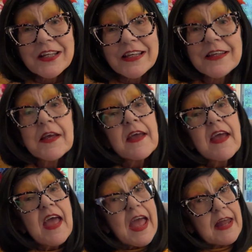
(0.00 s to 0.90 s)
it.
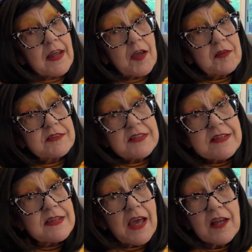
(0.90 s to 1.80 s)
And I
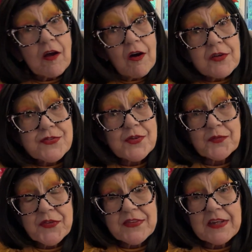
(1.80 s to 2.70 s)
did that also
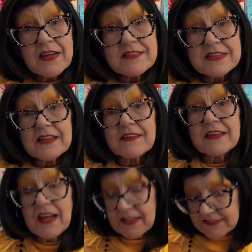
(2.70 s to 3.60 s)
with the idea
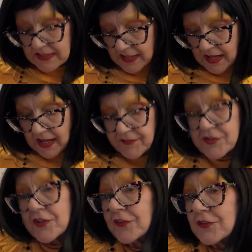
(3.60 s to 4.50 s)
that I've
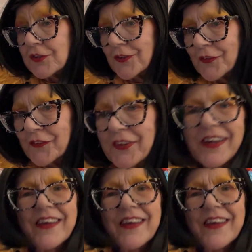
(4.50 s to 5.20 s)
shown you